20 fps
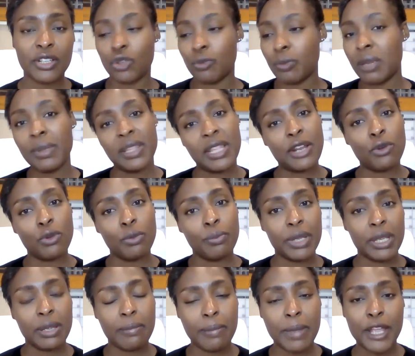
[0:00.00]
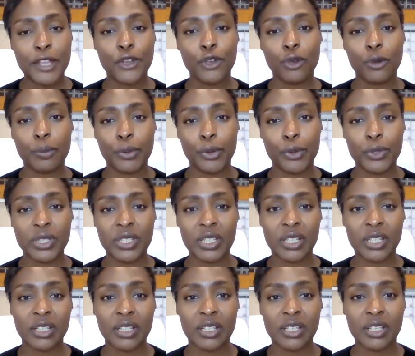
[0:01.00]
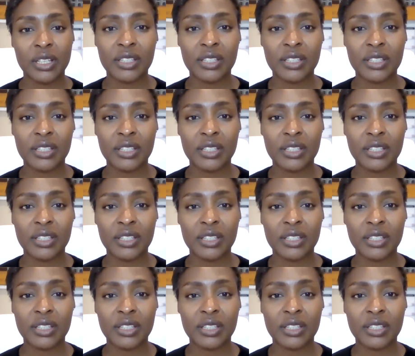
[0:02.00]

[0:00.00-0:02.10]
So maybe that will be a manual process,